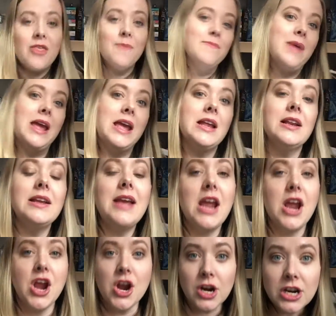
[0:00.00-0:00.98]
The main
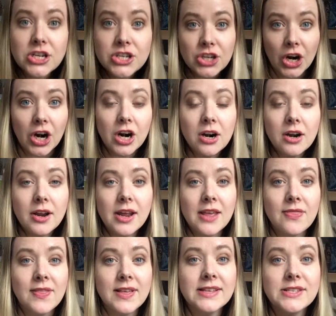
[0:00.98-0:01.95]
character
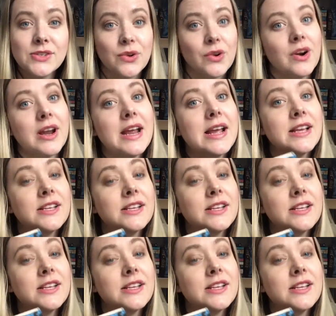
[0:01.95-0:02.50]
in this story